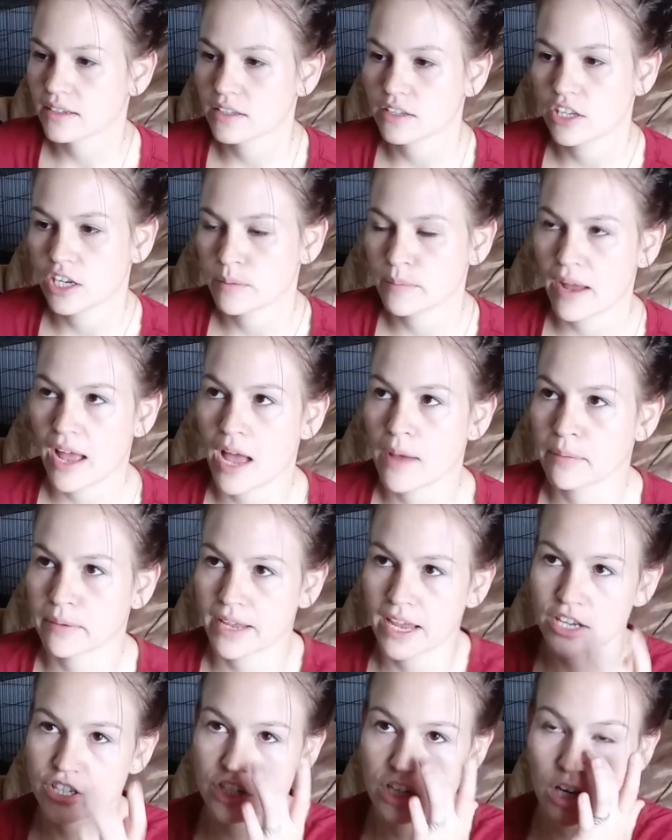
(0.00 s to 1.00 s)
you know, my
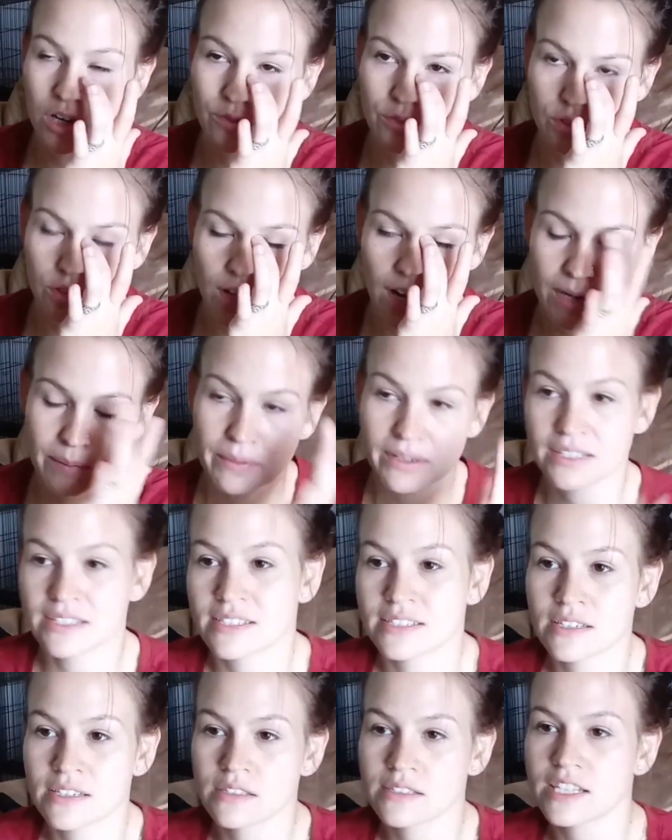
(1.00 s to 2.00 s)
application over line, but
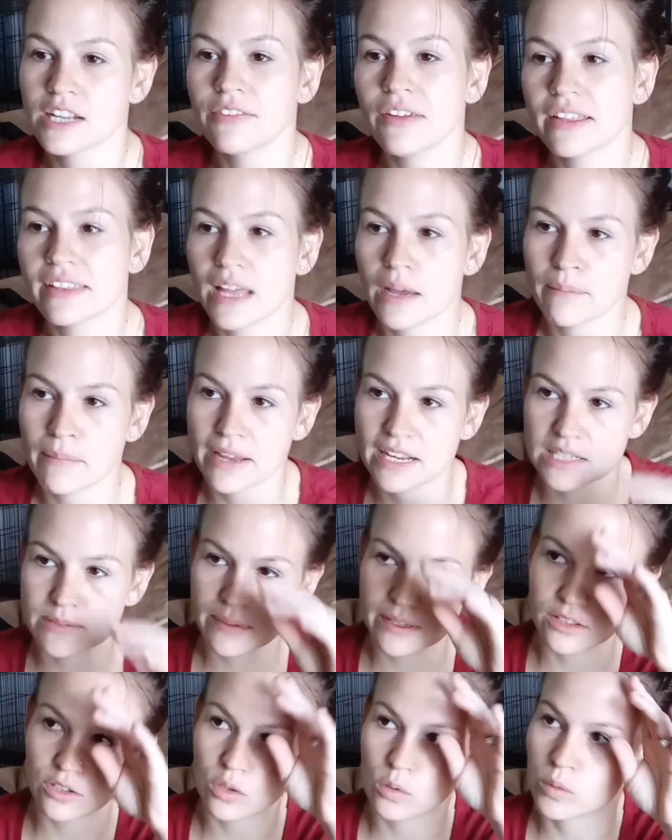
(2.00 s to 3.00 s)
stuff like that makes me a
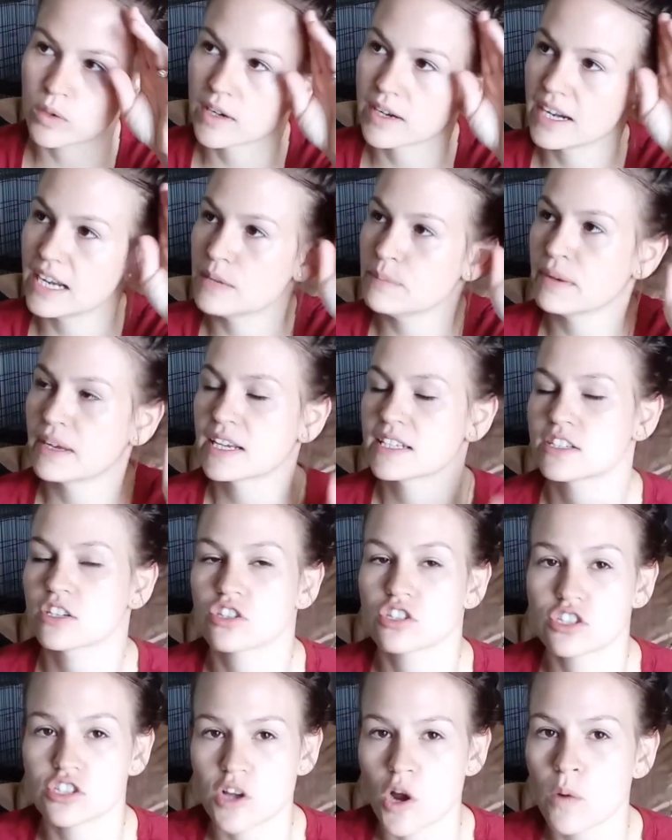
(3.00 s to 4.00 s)
little worried because there's
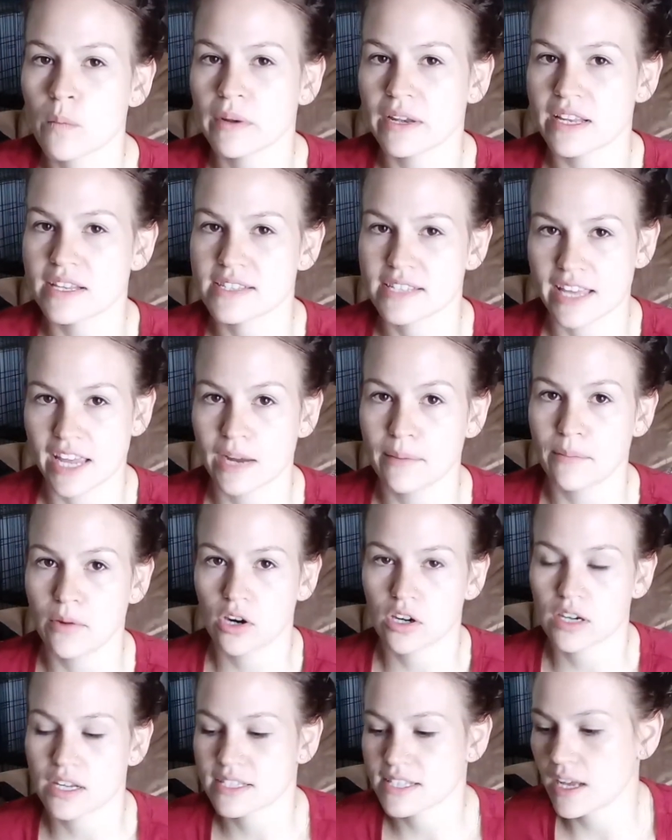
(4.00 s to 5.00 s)
so many scam
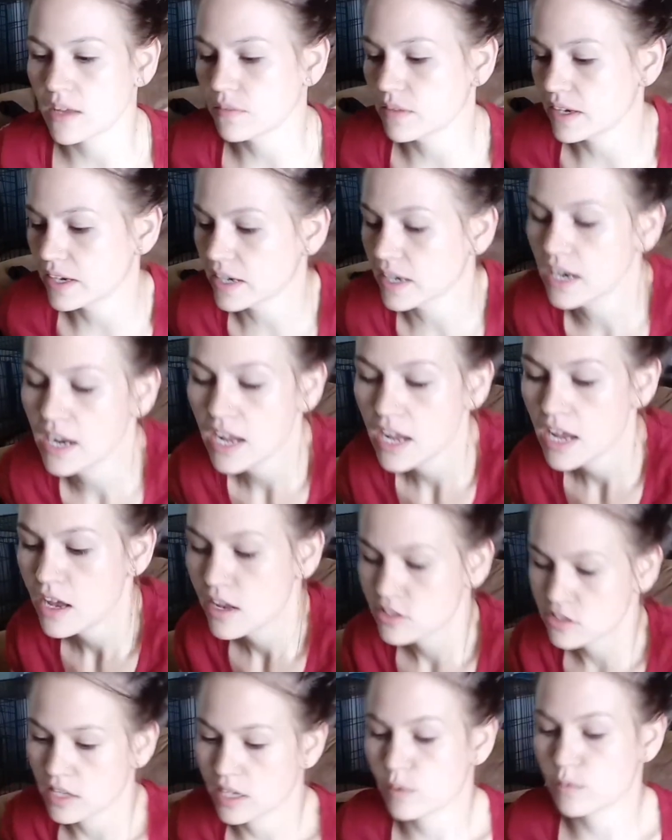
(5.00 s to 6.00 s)
artists out there.
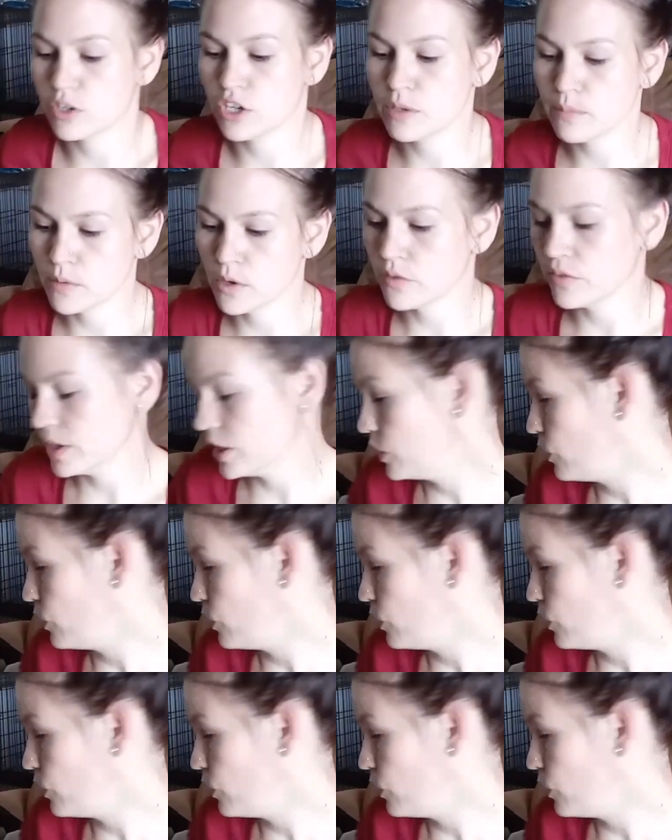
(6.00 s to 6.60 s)
So, like, when you're moving, you